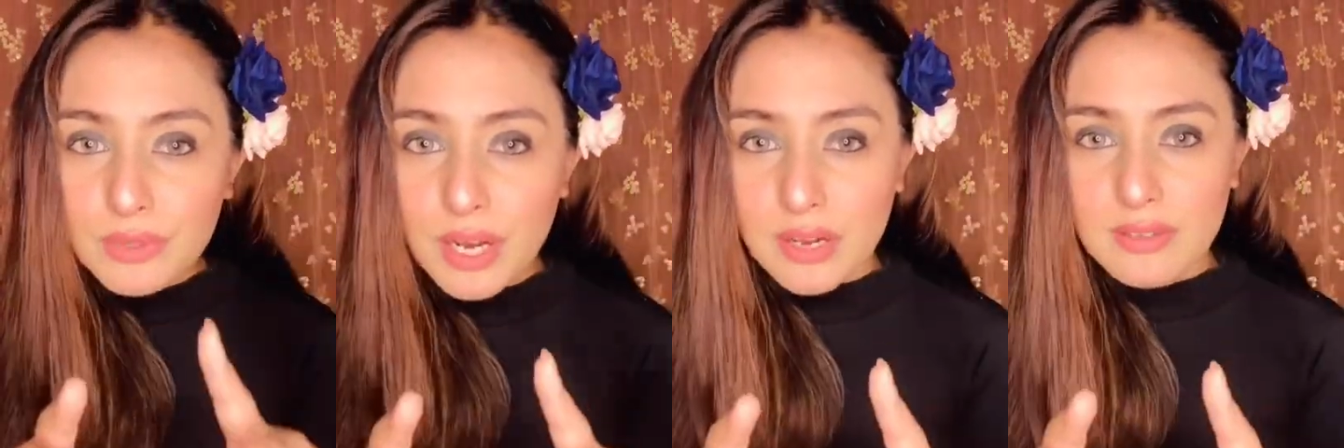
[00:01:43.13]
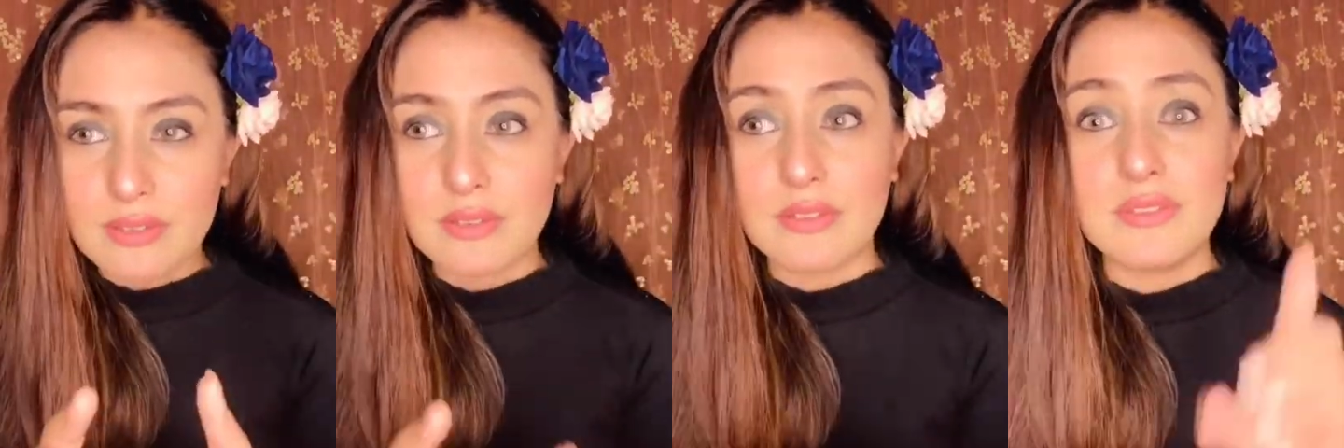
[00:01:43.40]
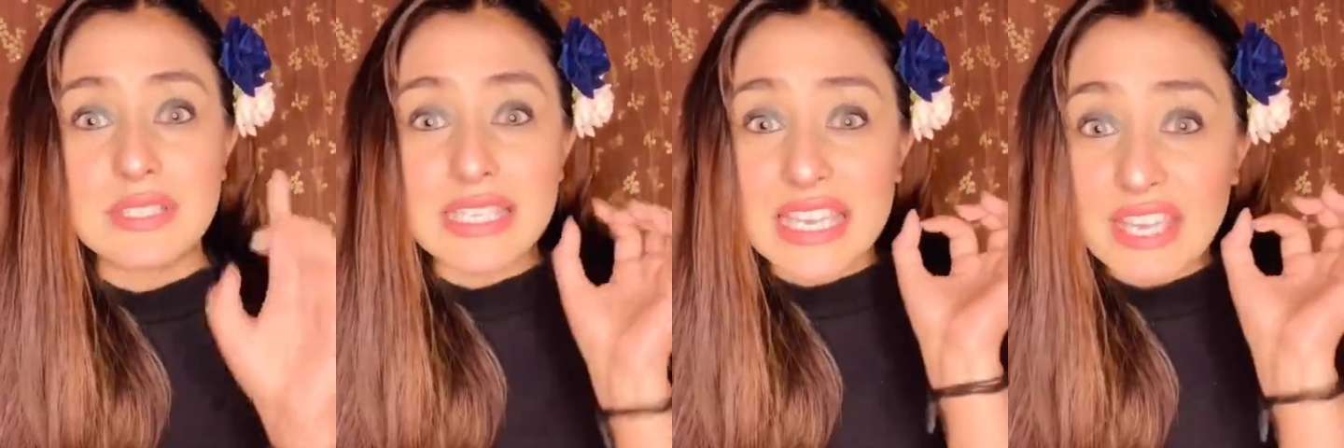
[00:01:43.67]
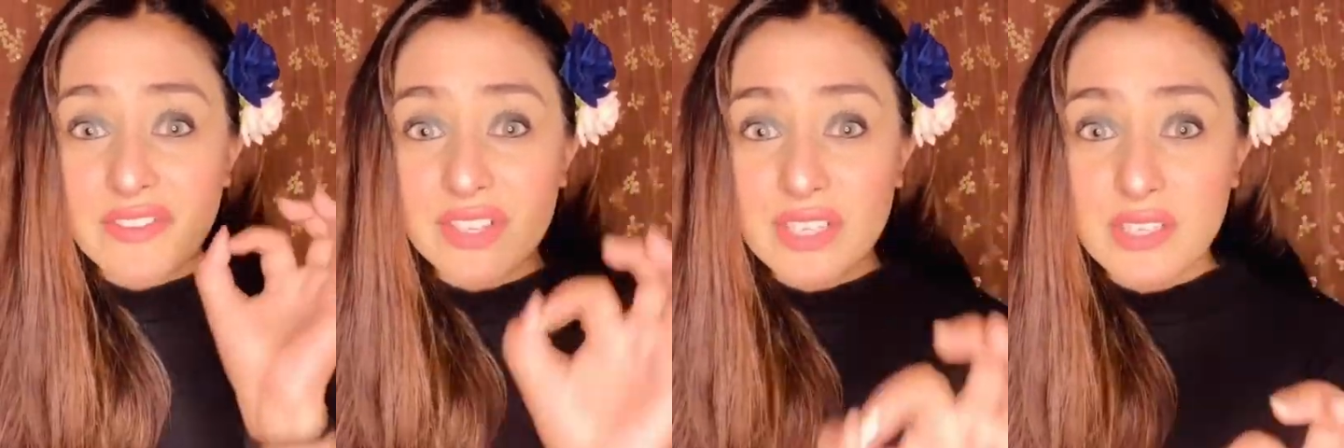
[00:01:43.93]
dark circles,
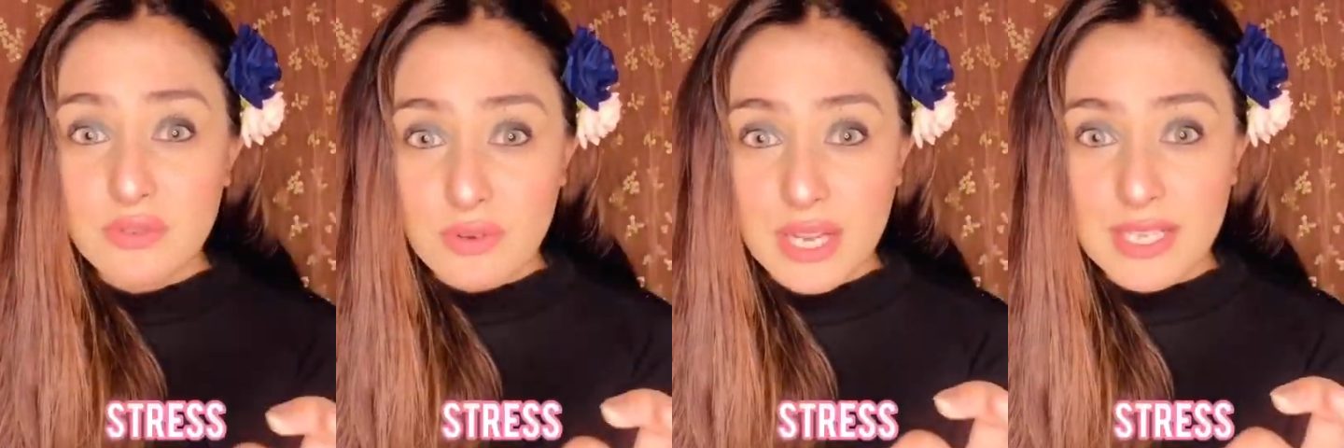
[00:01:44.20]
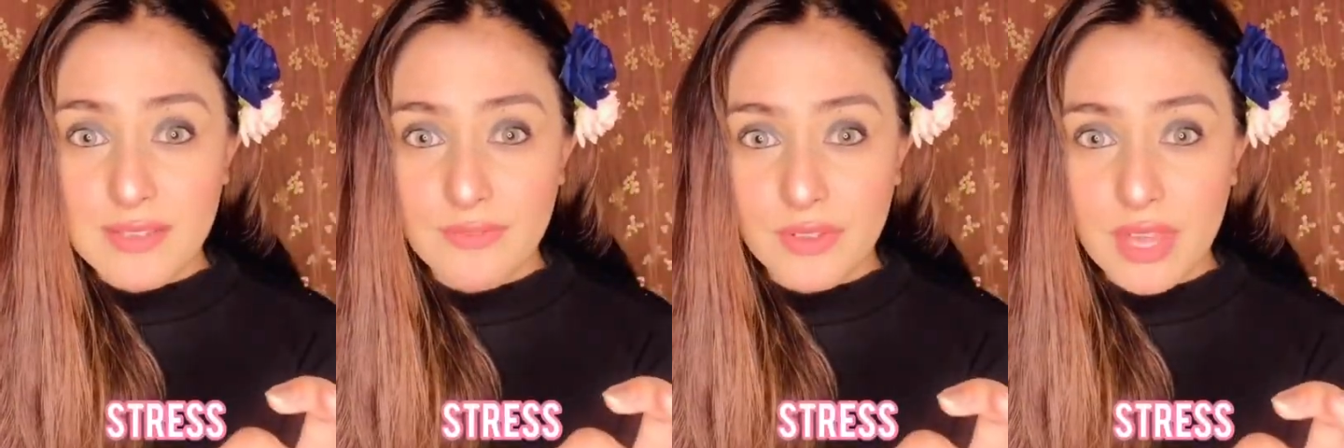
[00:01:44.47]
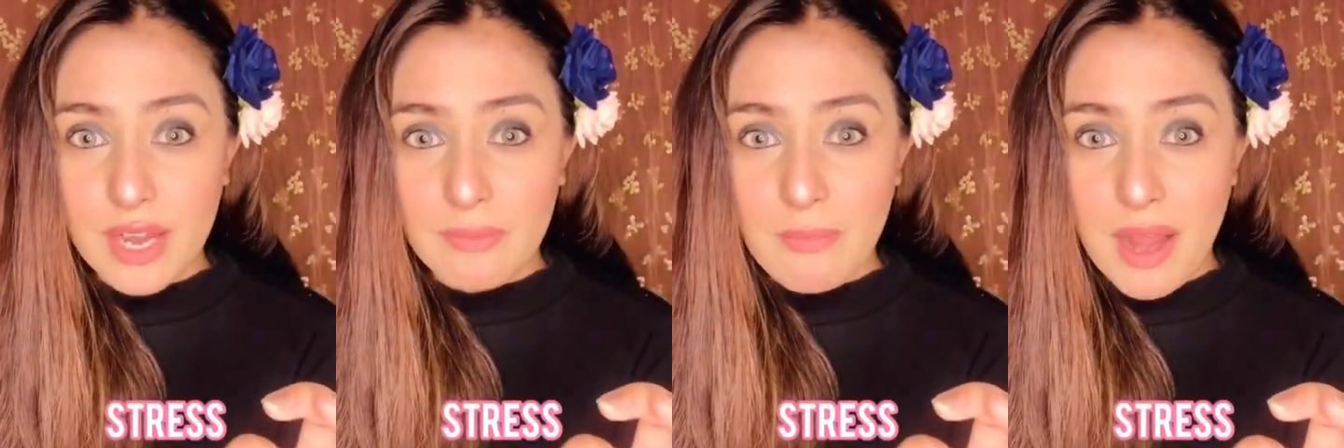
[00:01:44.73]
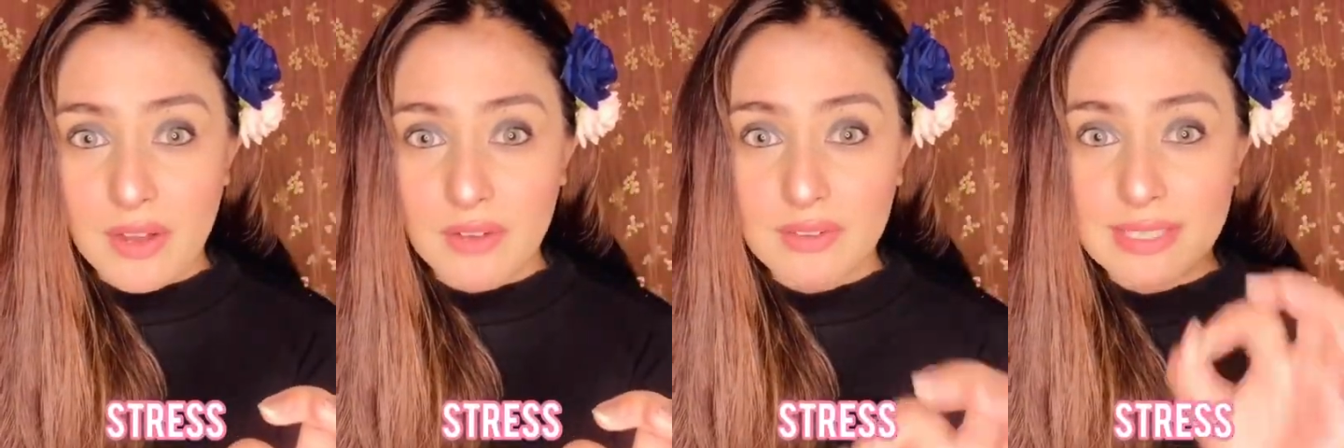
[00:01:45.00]
even stress for that
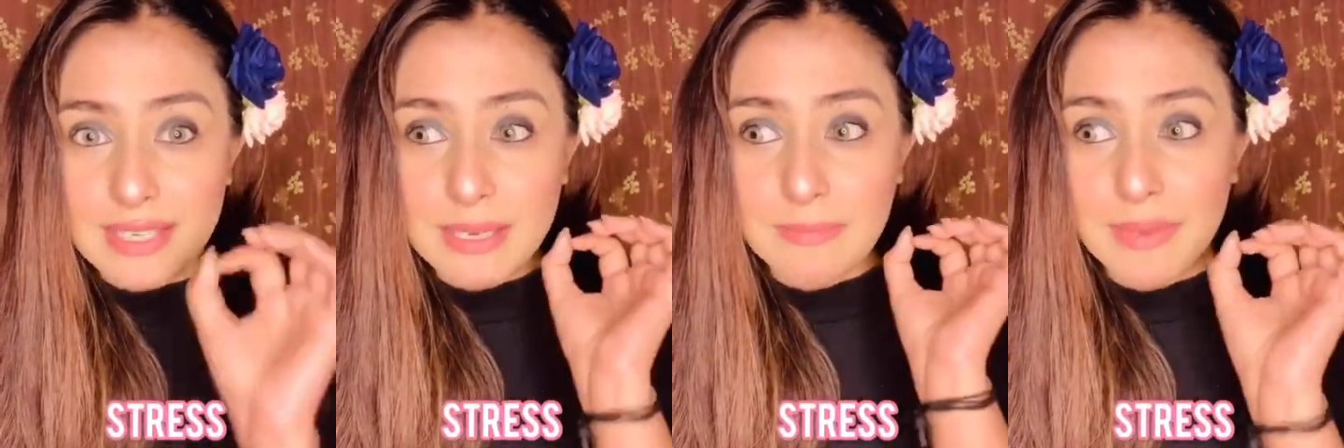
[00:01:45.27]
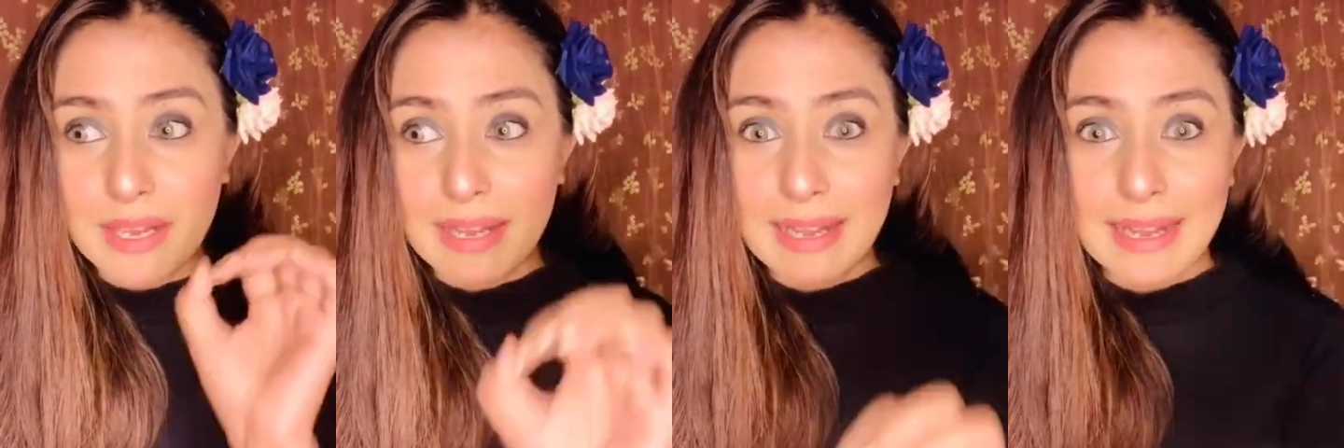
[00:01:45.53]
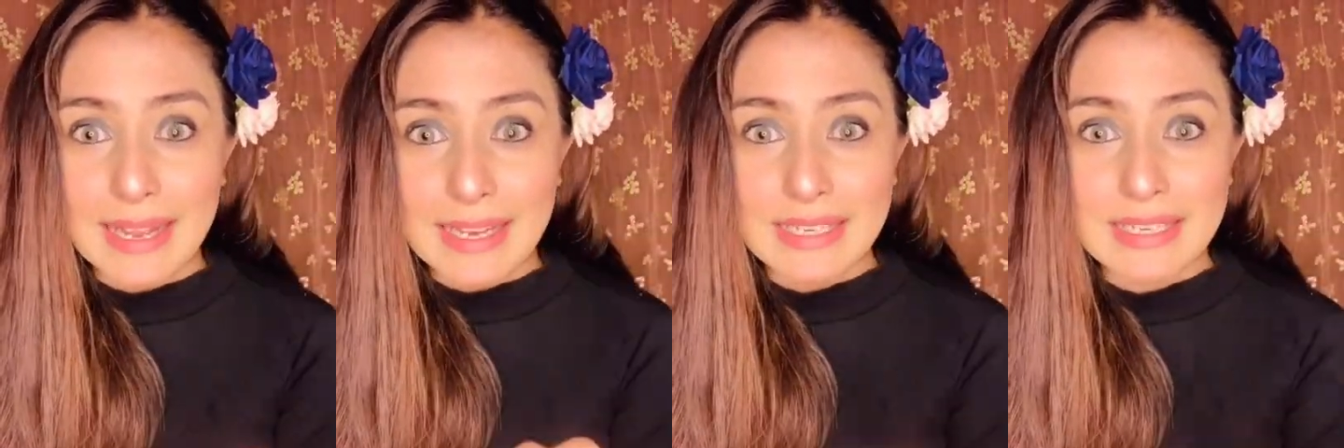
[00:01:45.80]
matter, sleeping late,